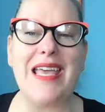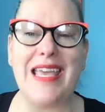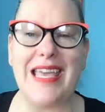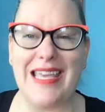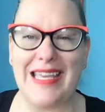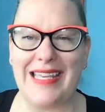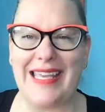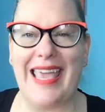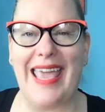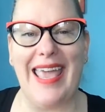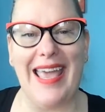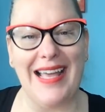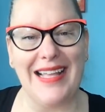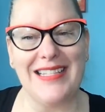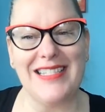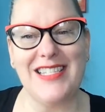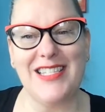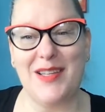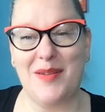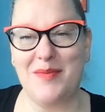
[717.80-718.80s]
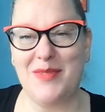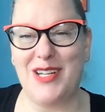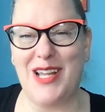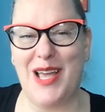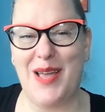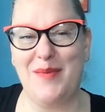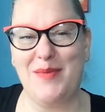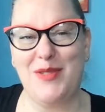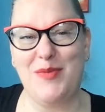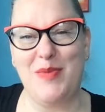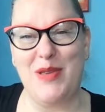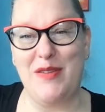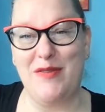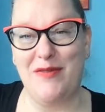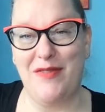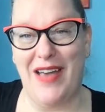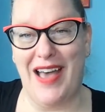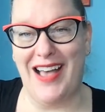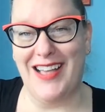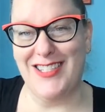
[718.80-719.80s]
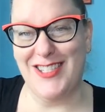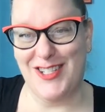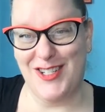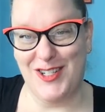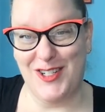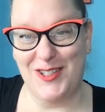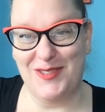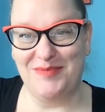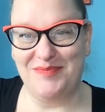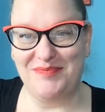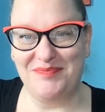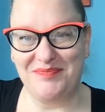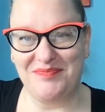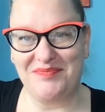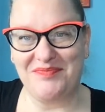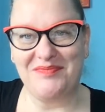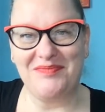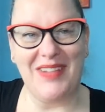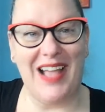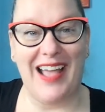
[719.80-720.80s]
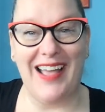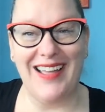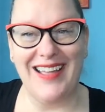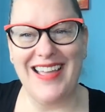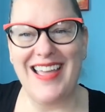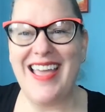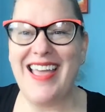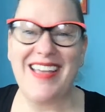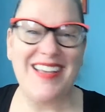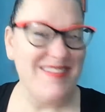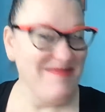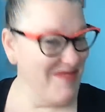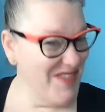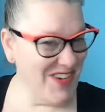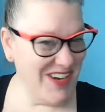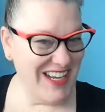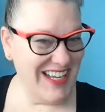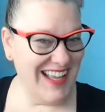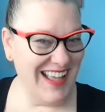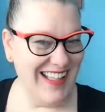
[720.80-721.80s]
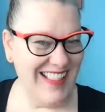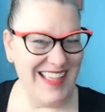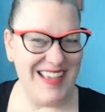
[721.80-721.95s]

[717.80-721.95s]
it can sometimes be faster. Morning, LA